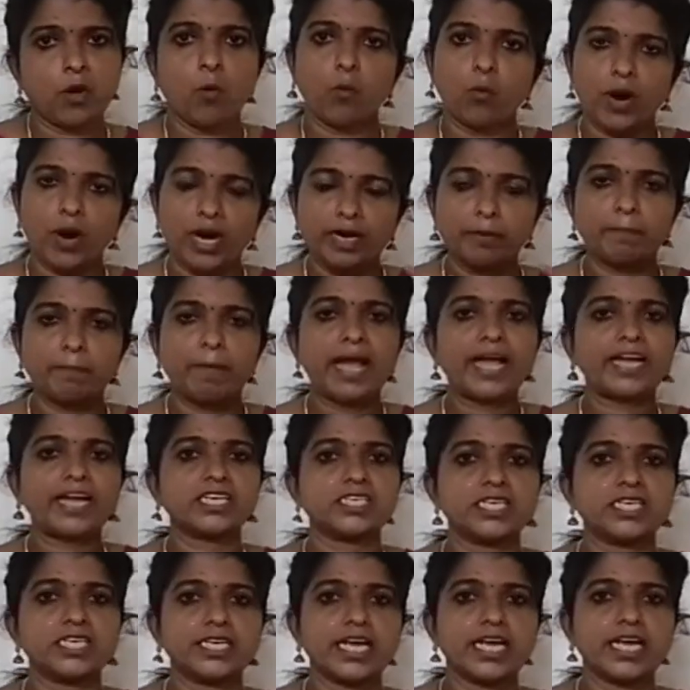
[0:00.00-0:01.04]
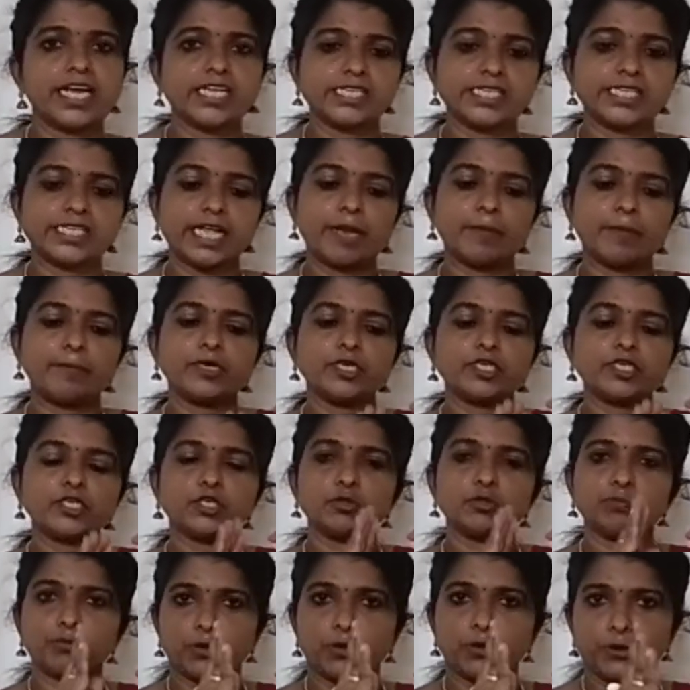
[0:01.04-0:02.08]
One bacteria is able
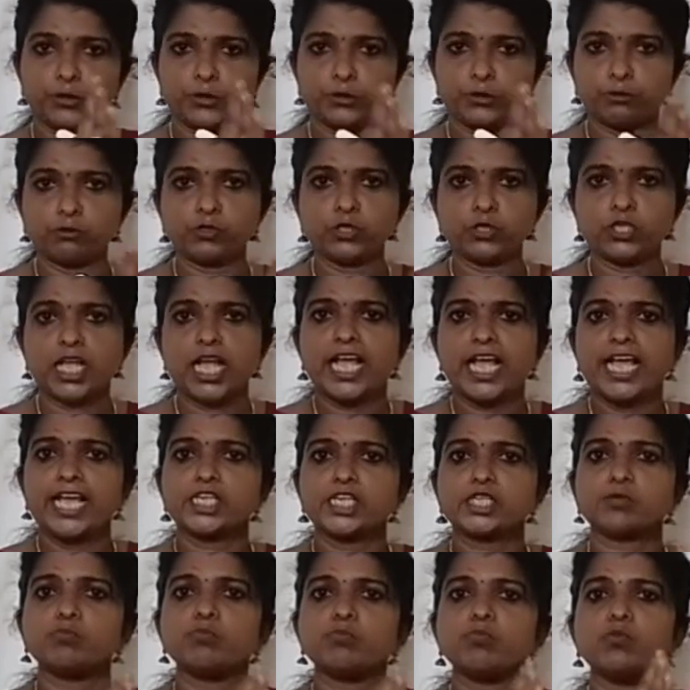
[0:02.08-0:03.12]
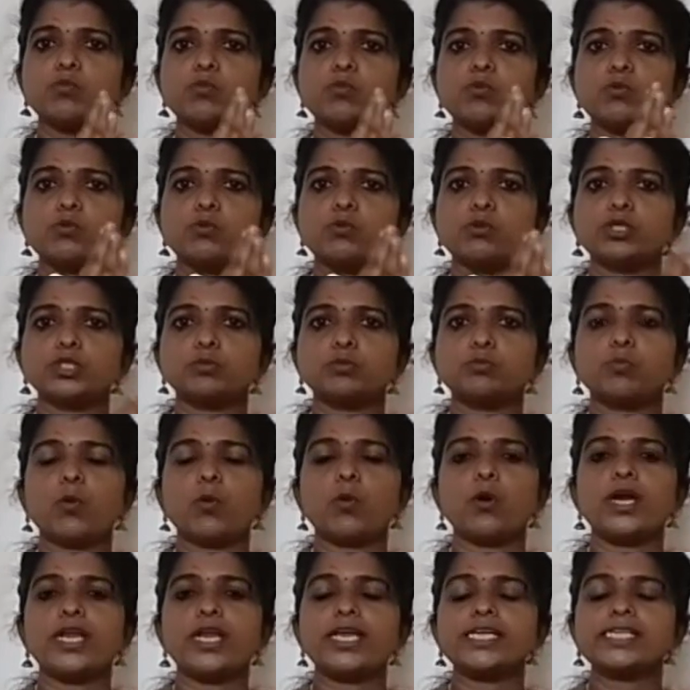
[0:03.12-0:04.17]
to produce a smooth
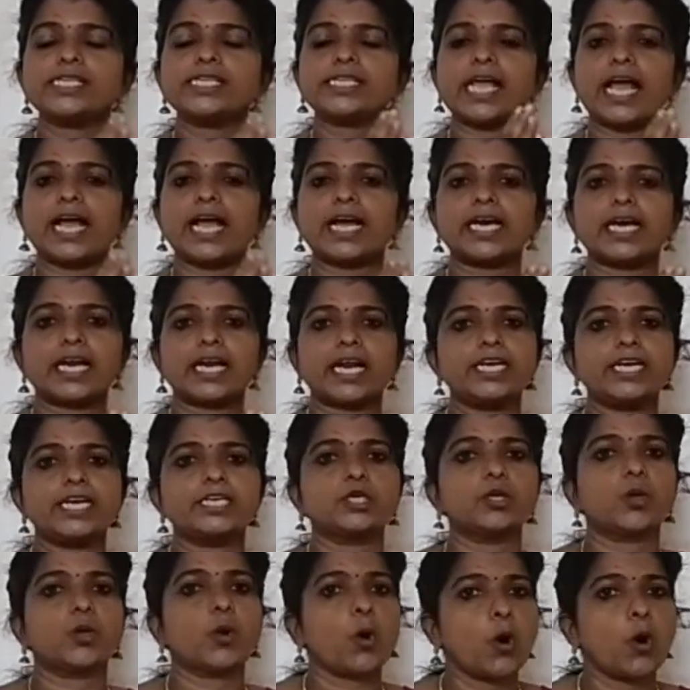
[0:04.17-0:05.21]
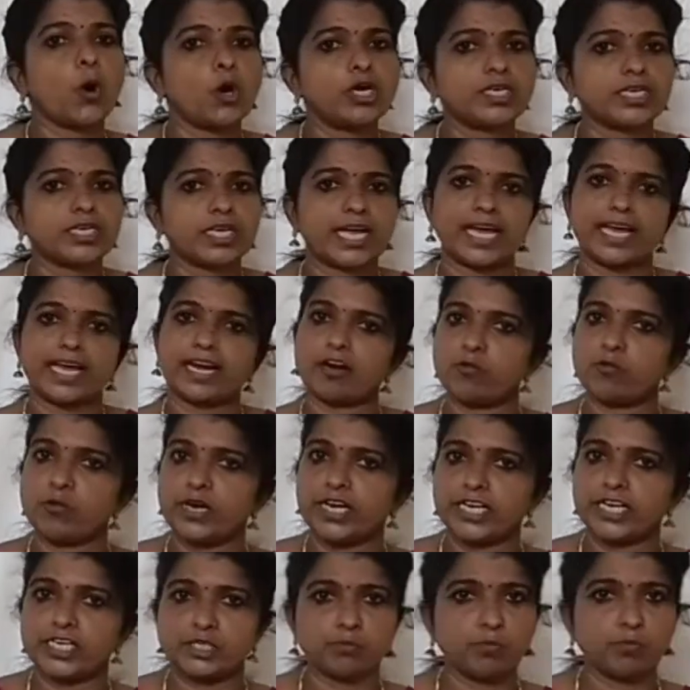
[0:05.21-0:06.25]
polysaccharide coat
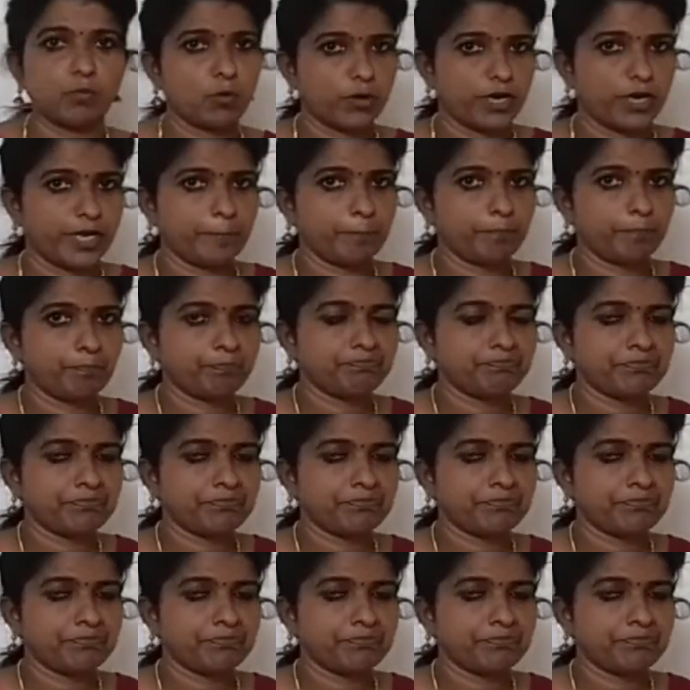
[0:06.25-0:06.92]
around its body.